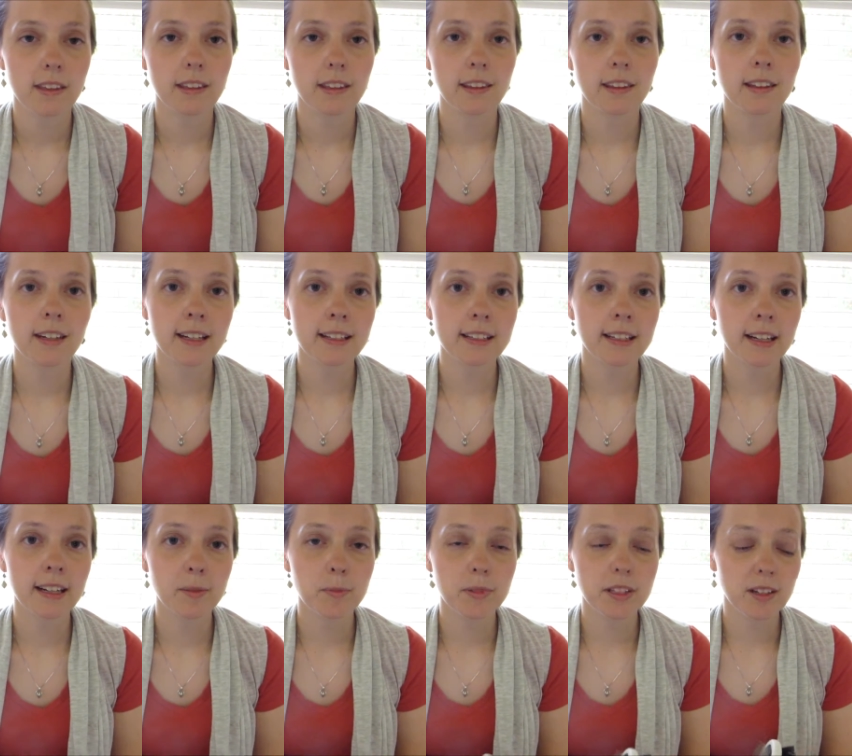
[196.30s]
The next
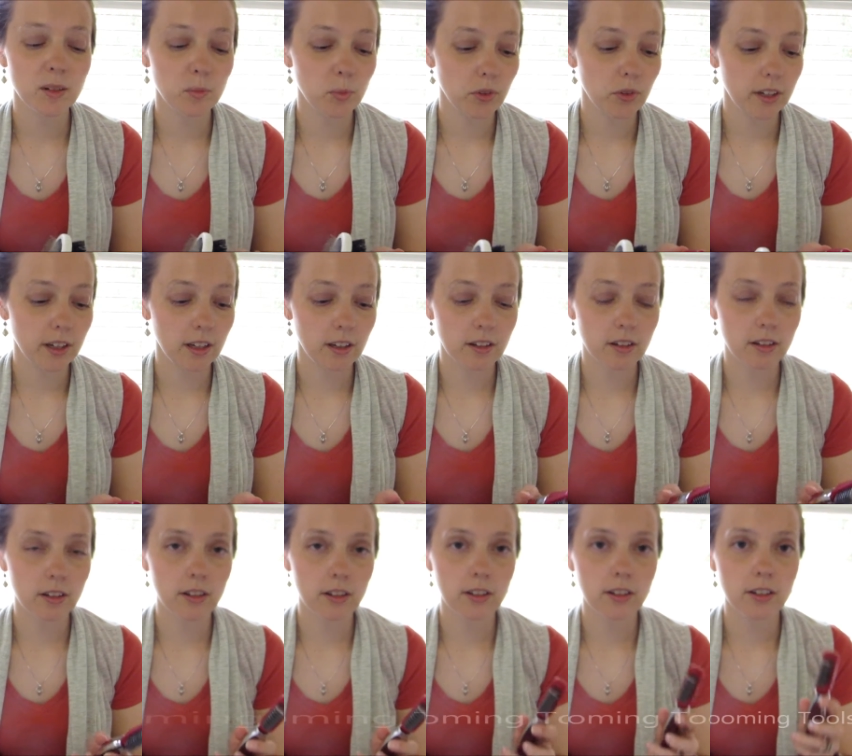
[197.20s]
items that I bring
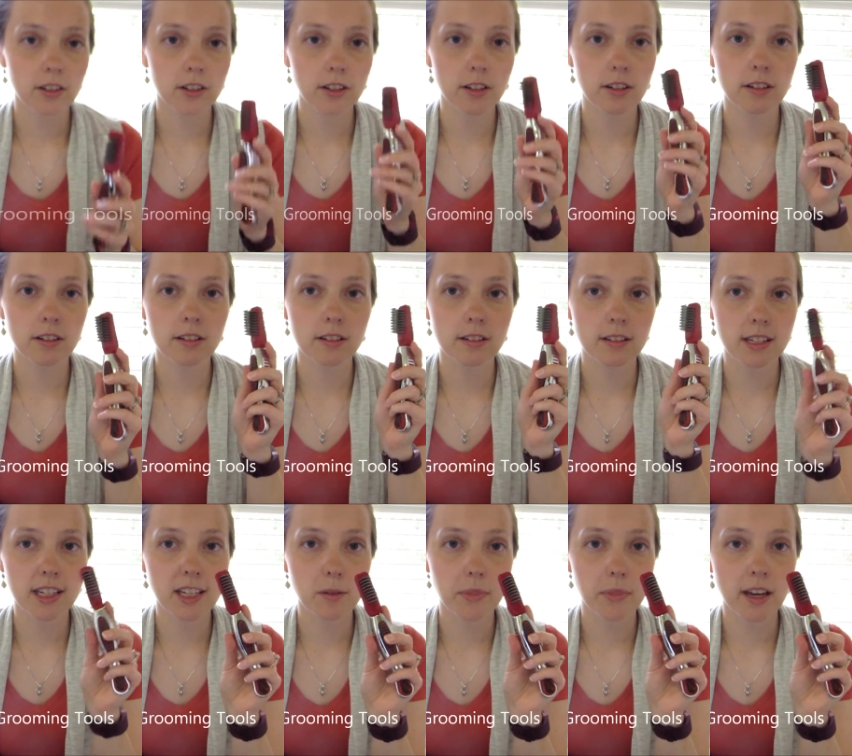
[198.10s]
are her
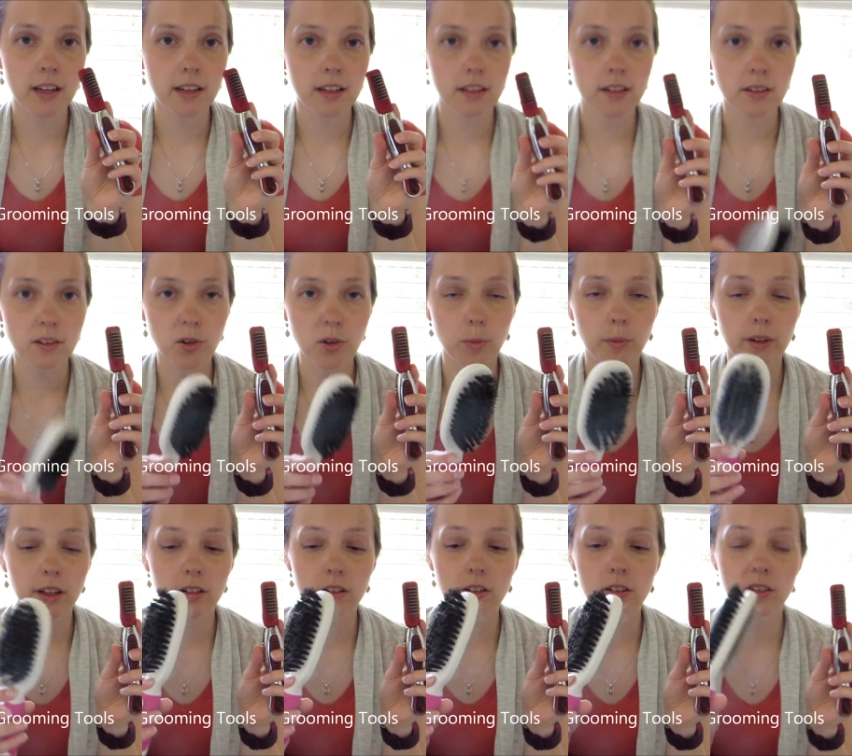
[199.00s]
dematting comb
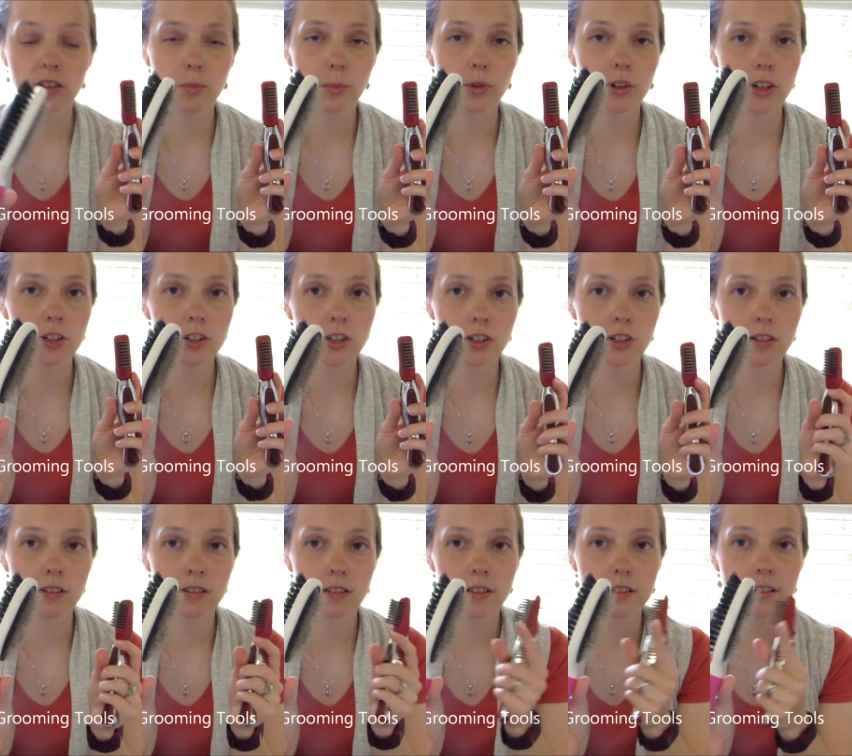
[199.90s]
and her brush.
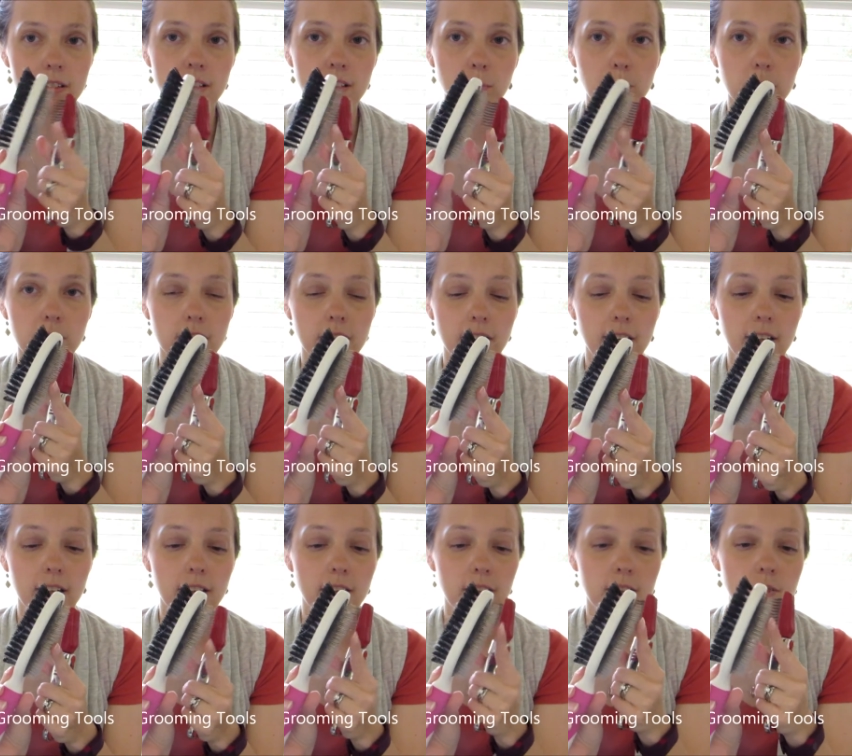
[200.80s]
It's
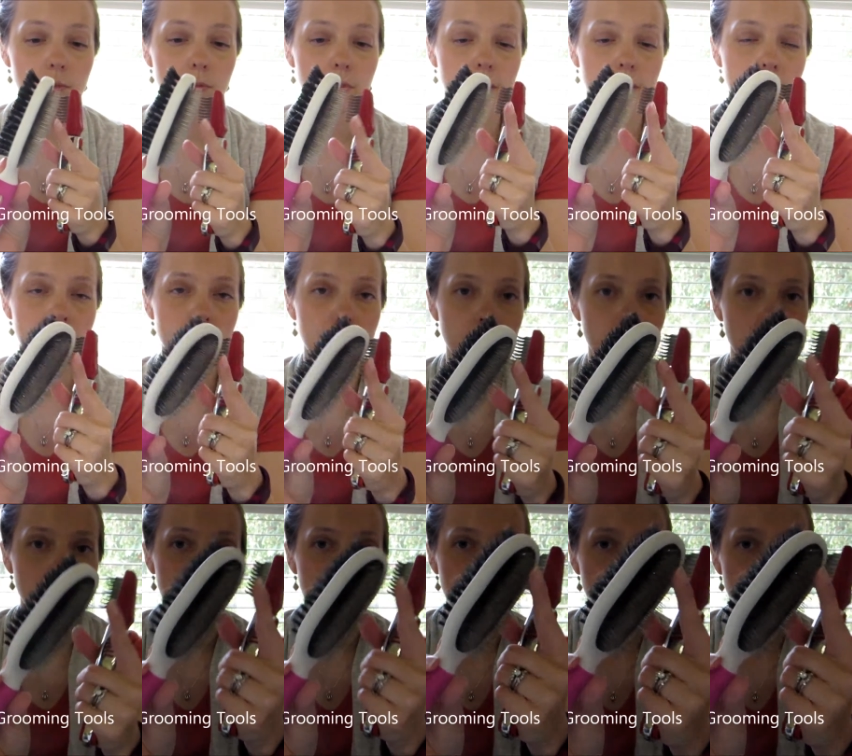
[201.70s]
double-sided. This one is for